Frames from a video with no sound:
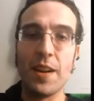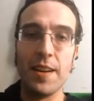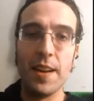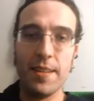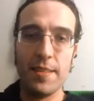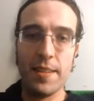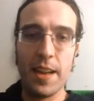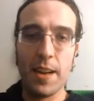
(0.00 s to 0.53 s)
I
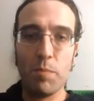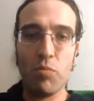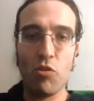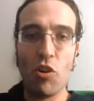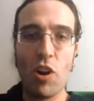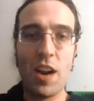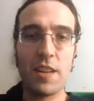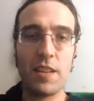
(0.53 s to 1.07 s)
taste that
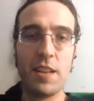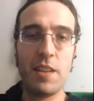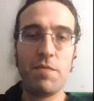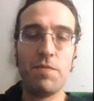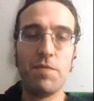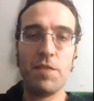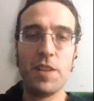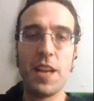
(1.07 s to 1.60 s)
broccoli
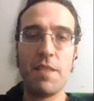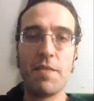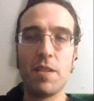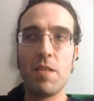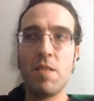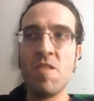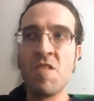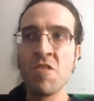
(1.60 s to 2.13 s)

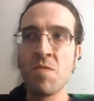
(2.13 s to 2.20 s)
flavor,